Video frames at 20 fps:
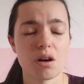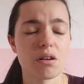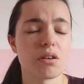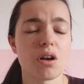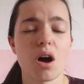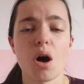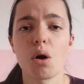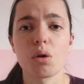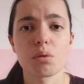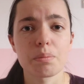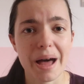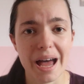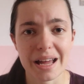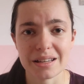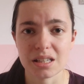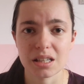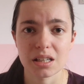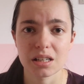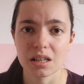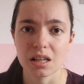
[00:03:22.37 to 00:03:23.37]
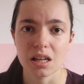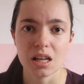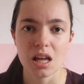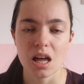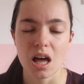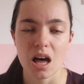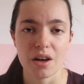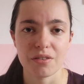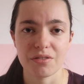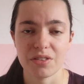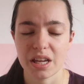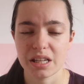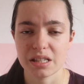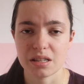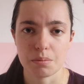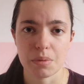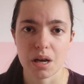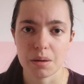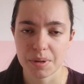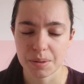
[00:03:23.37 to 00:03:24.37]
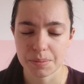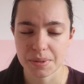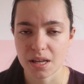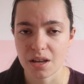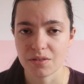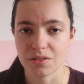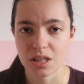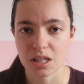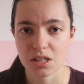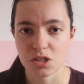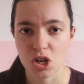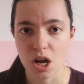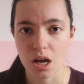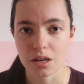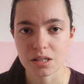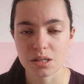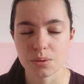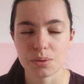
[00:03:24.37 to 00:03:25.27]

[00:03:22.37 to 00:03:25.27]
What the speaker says: or a whole pattern of things that might be observed in this child.